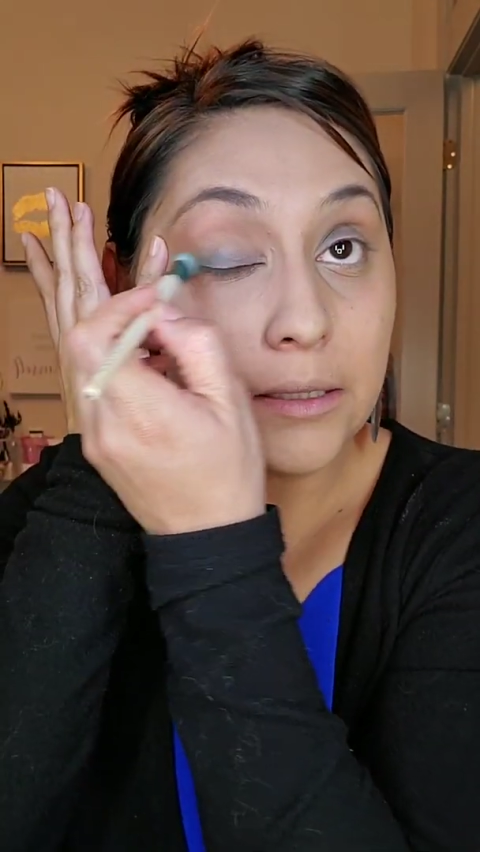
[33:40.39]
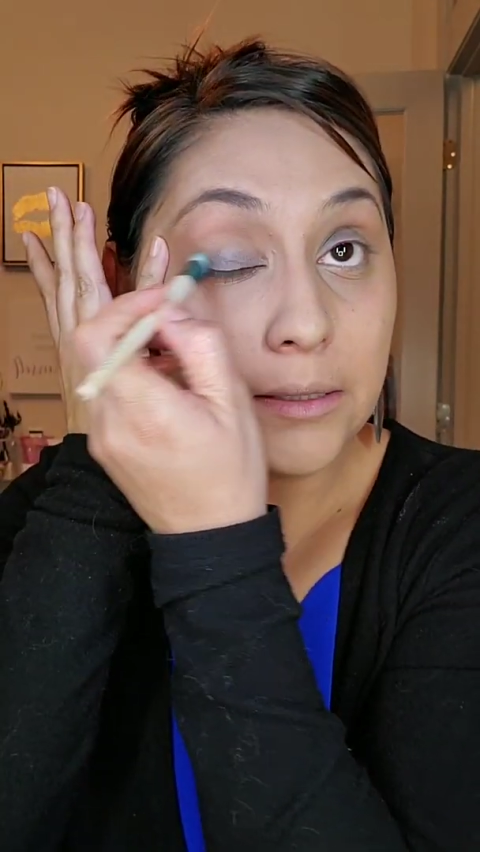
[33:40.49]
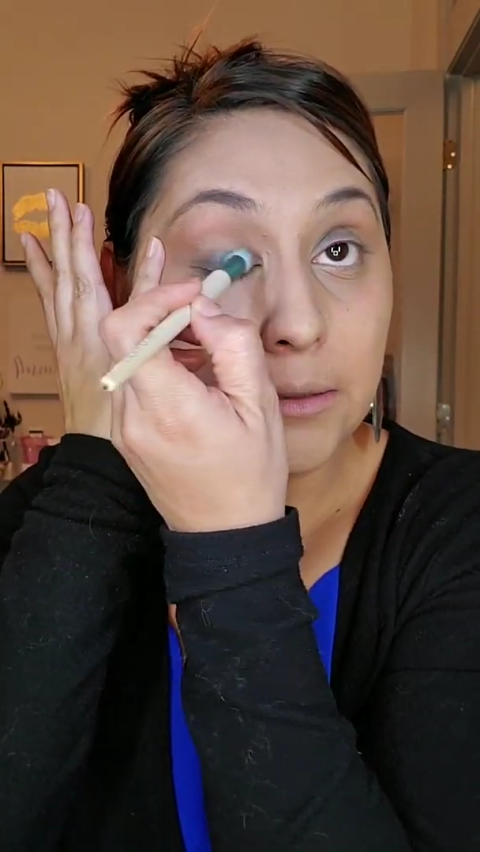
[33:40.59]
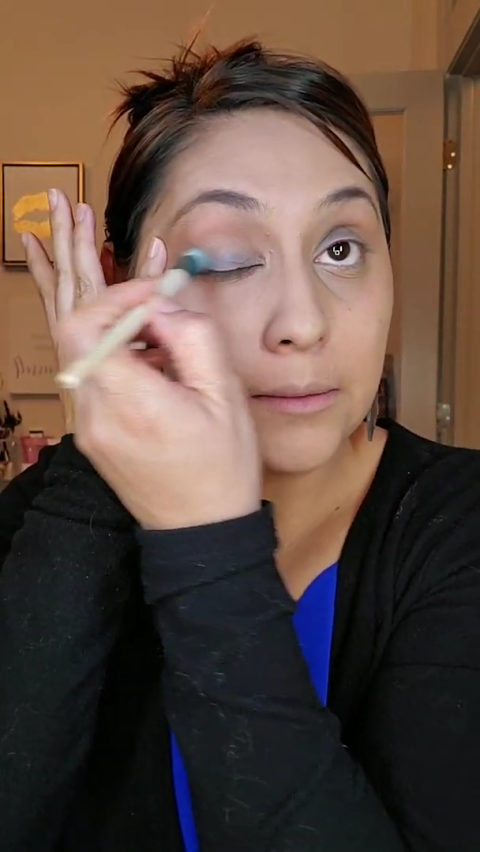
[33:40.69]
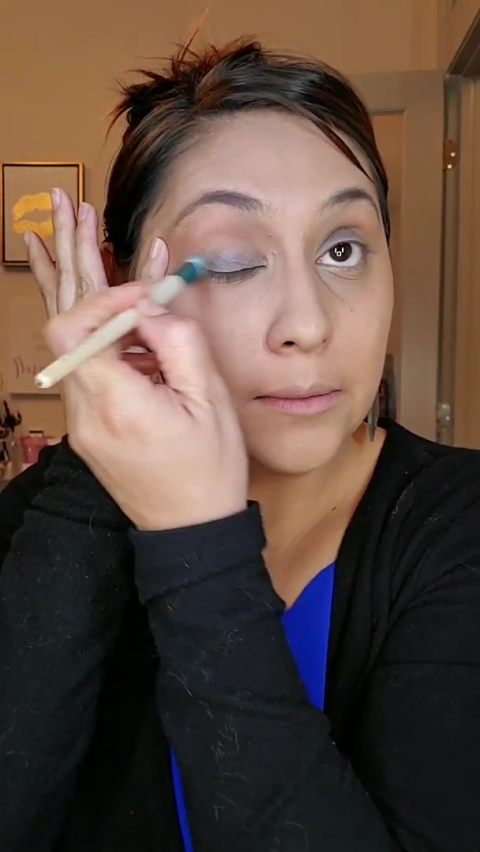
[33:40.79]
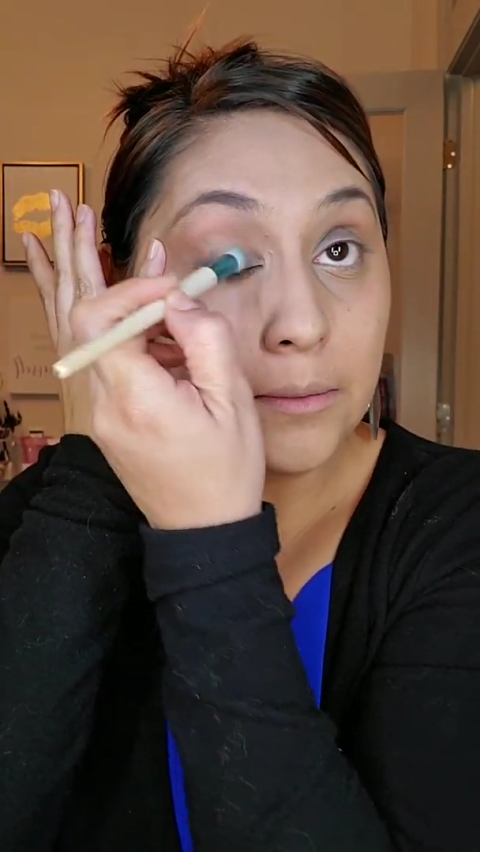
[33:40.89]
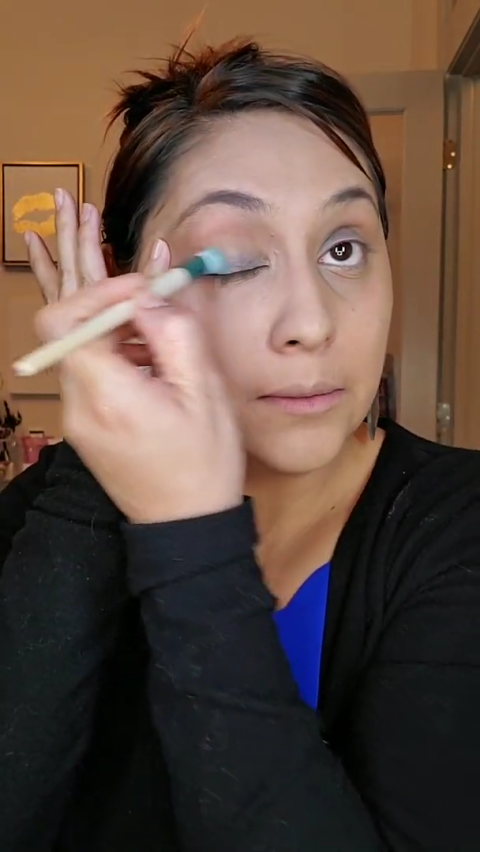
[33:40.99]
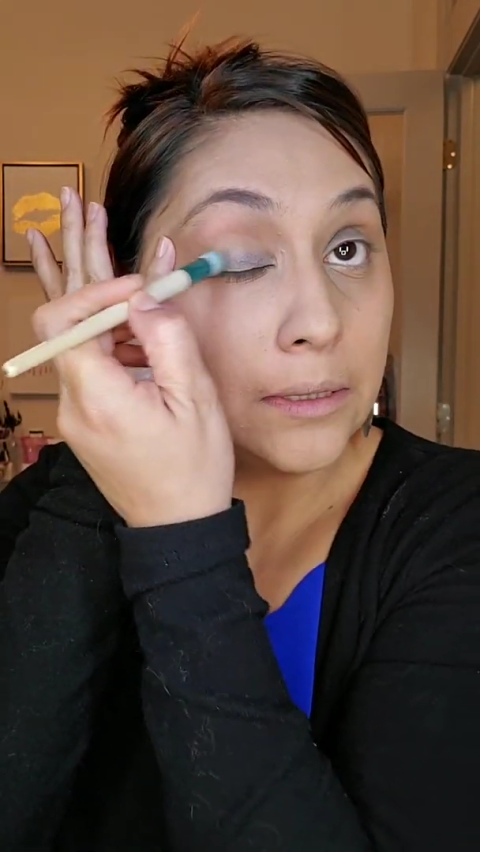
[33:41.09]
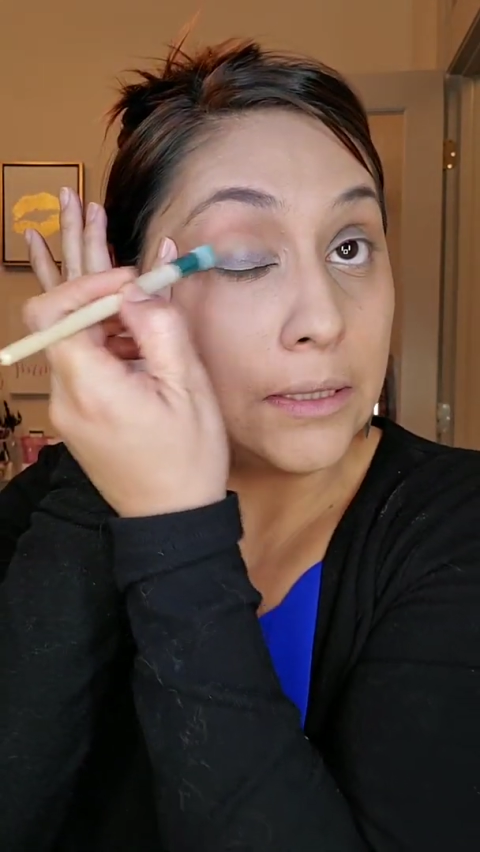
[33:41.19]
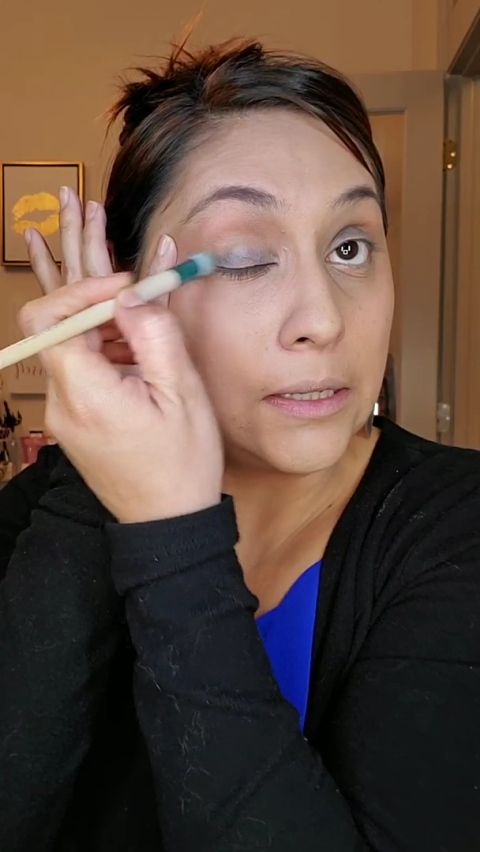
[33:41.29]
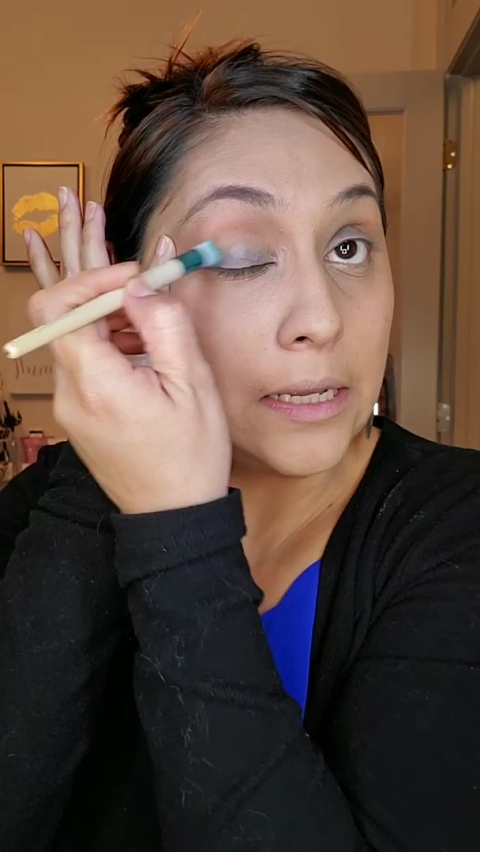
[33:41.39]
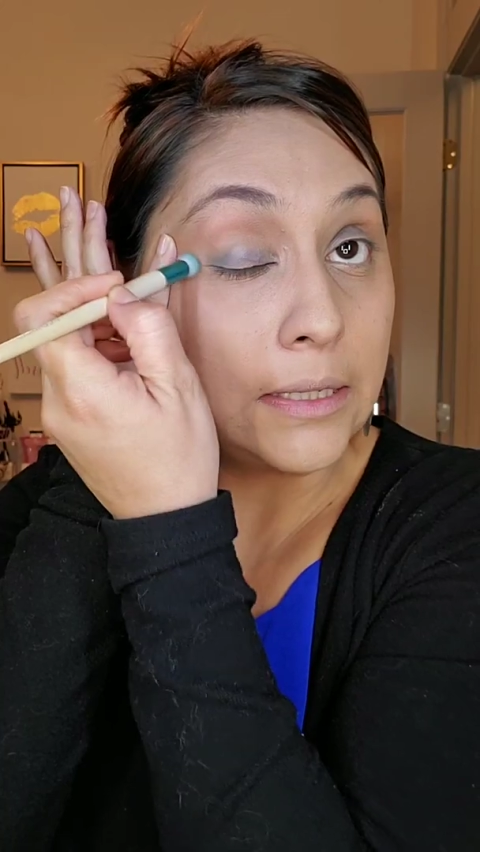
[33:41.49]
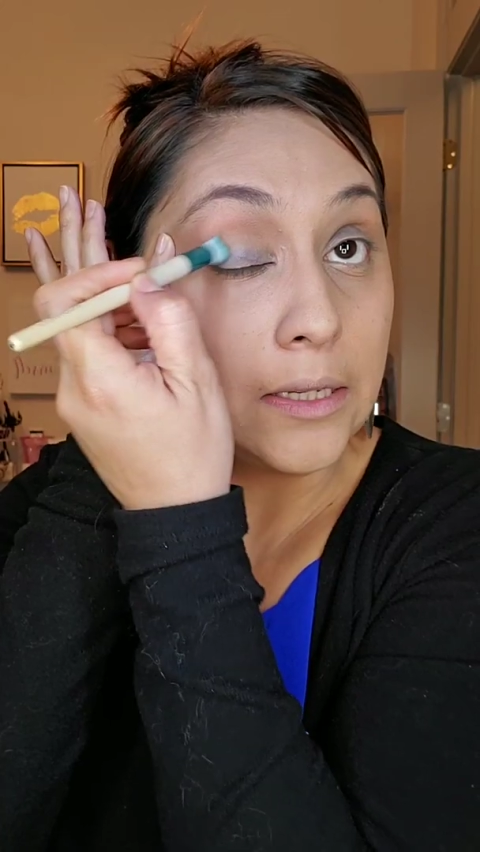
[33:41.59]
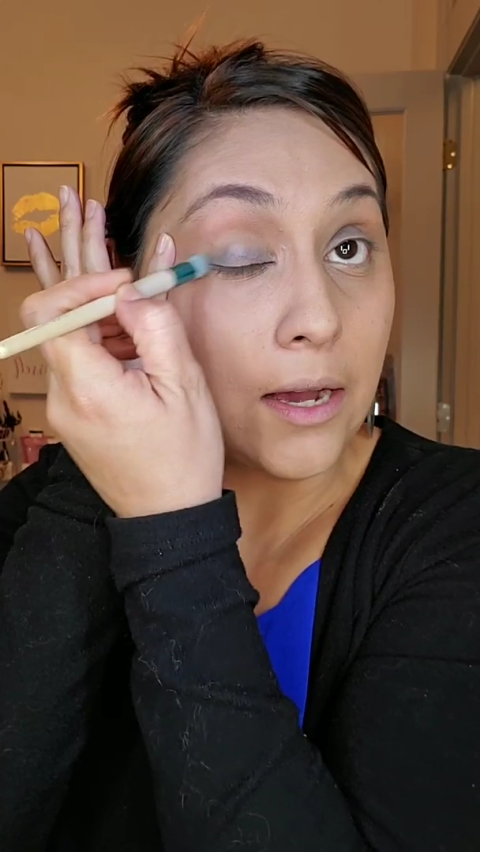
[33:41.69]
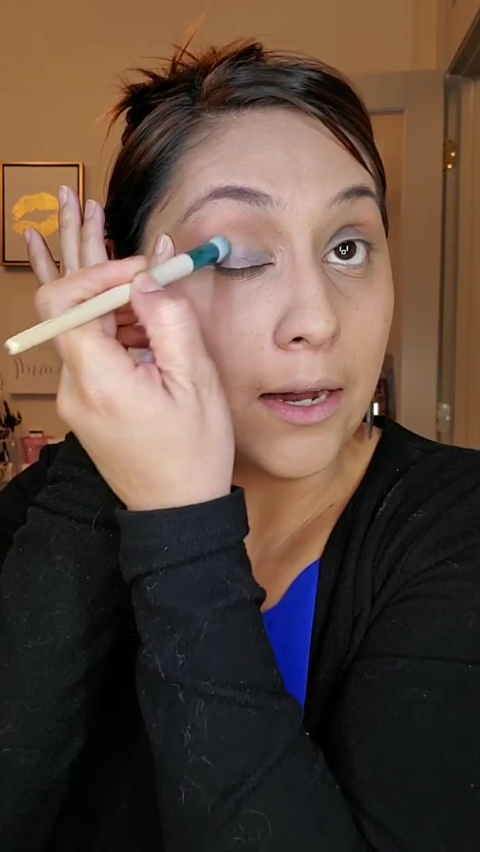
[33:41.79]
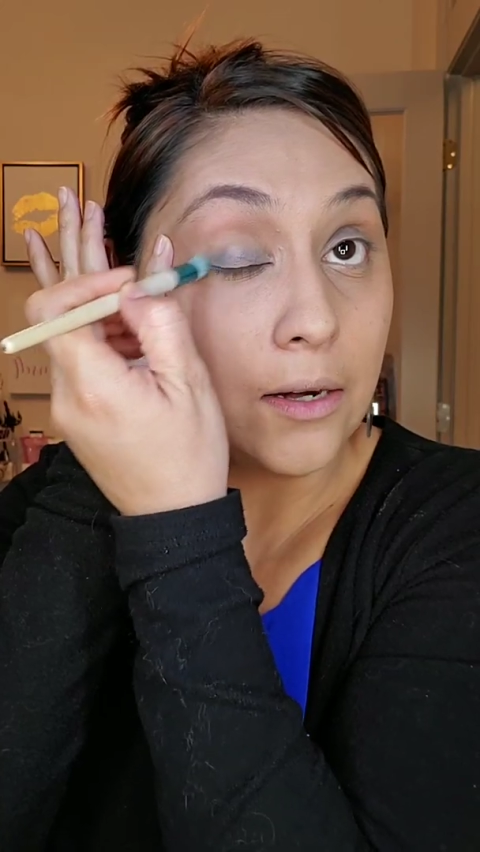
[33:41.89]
not